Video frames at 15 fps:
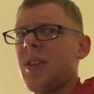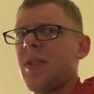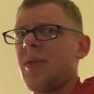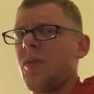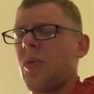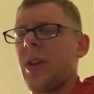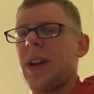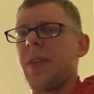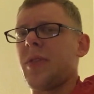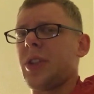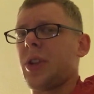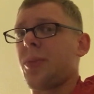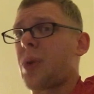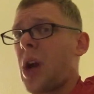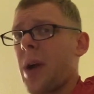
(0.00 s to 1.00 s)
whatever
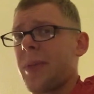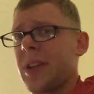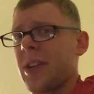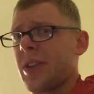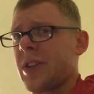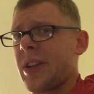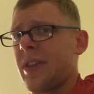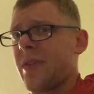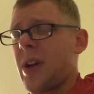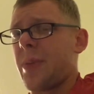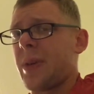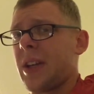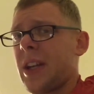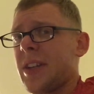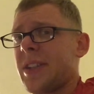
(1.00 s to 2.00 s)
you're propping yourself up
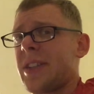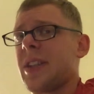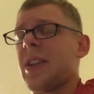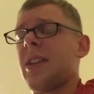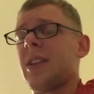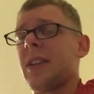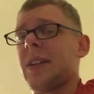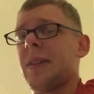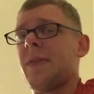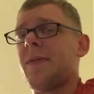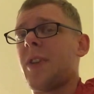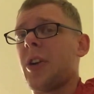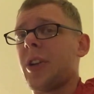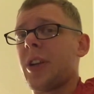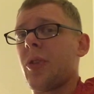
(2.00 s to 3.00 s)
against suddenly
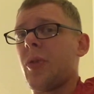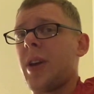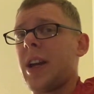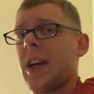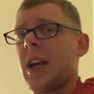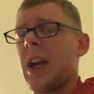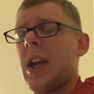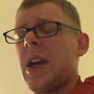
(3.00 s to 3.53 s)
falling away.